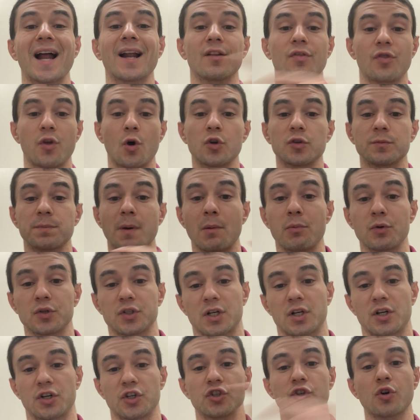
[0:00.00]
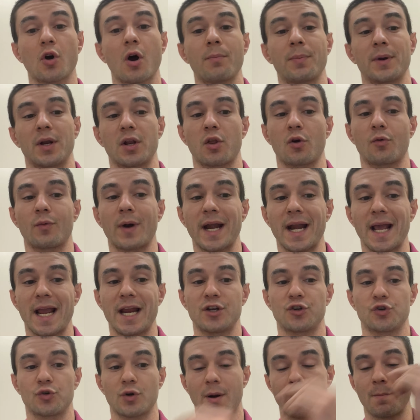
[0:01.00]
those bubbles are going to show up into the right
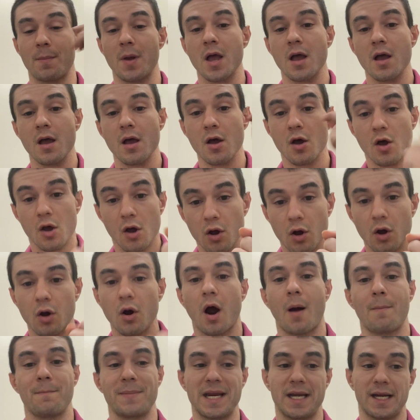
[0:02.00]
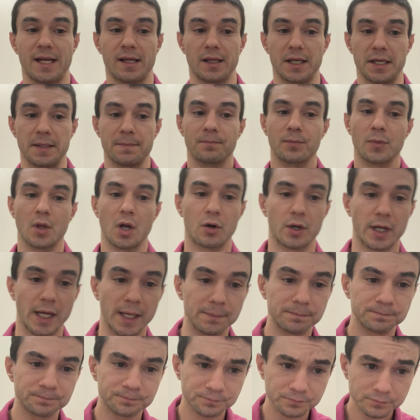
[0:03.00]
atrium immediately,
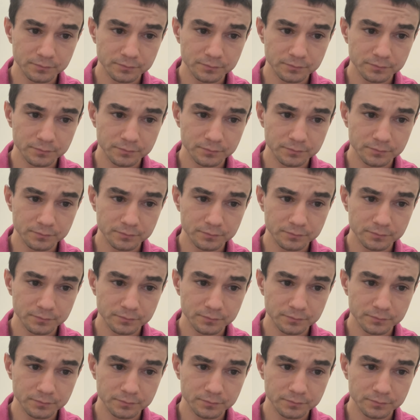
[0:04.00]
okay?